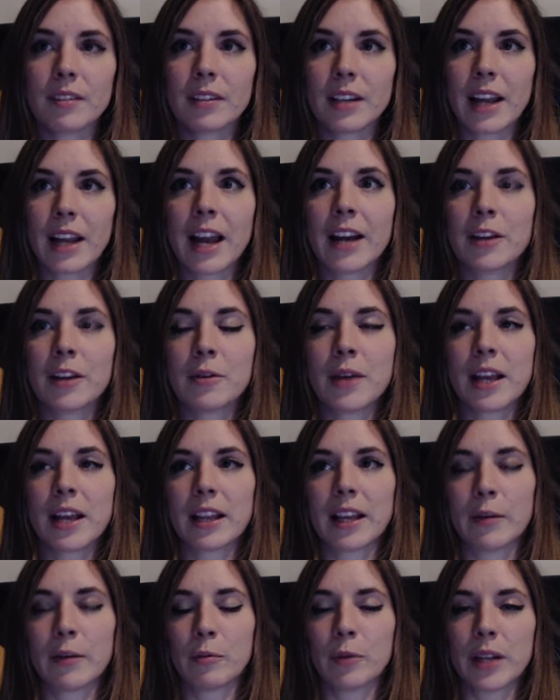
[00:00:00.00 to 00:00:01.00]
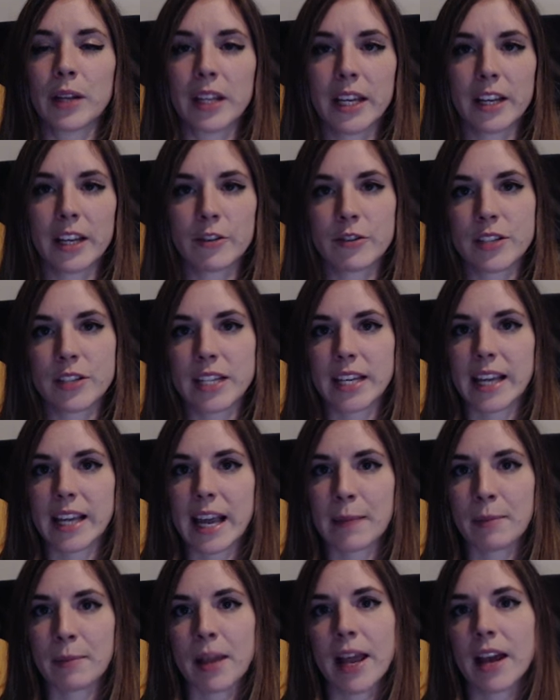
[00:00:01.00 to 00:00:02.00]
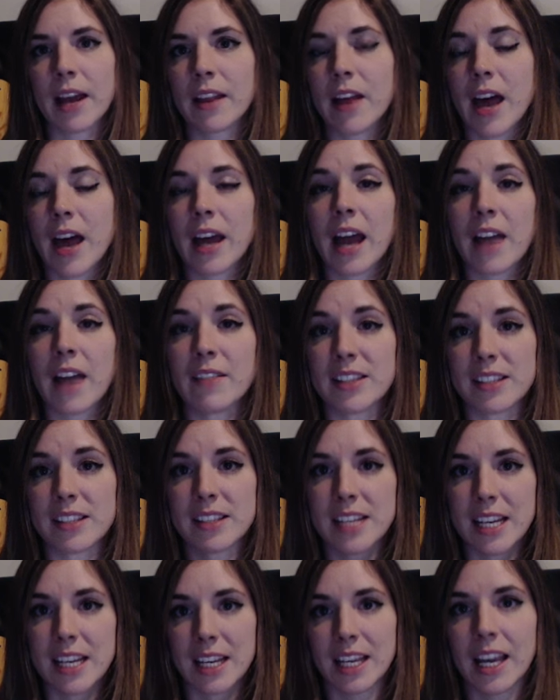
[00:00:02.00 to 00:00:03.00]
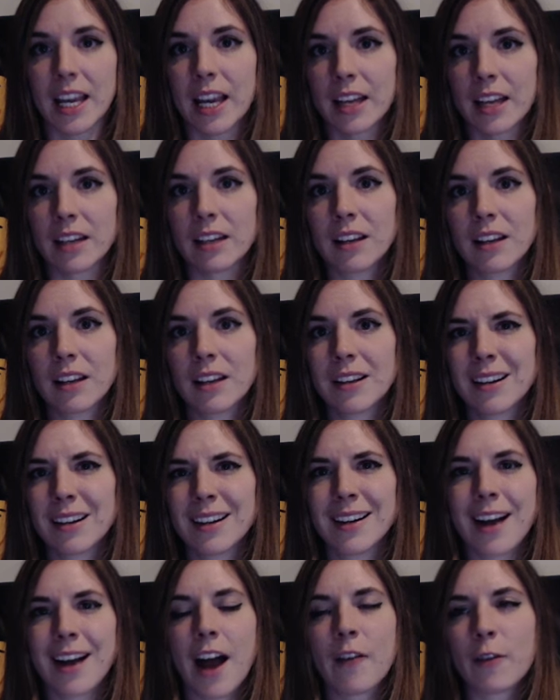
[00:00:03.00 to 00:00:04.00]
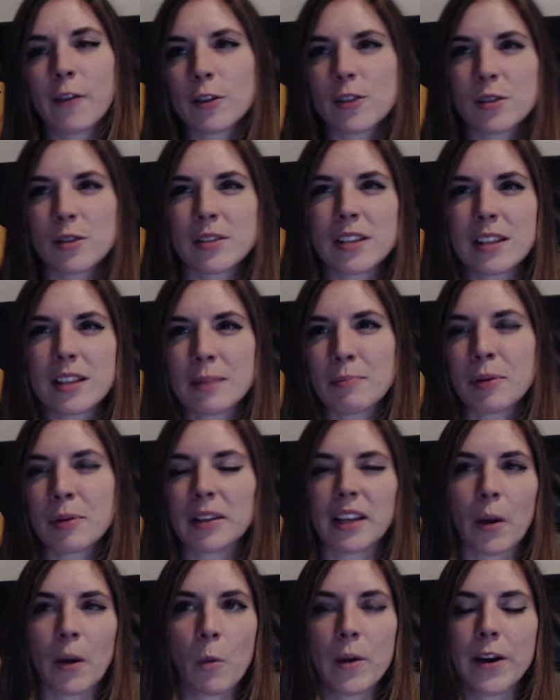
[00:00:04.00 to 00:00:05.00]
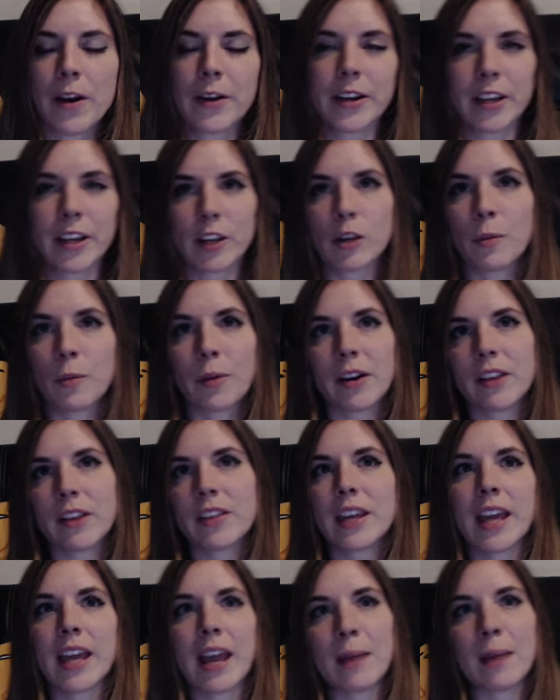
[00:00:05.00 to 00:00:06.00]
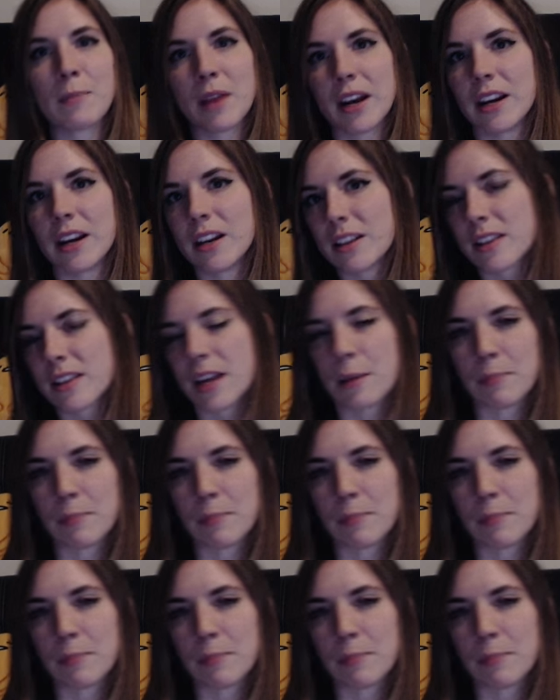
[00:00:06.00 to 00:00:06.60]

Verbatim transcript: How do you get like really interesting gameplay out of that? I haven't seen it yet. I've also seen them put like weird humor in the game that I didn't think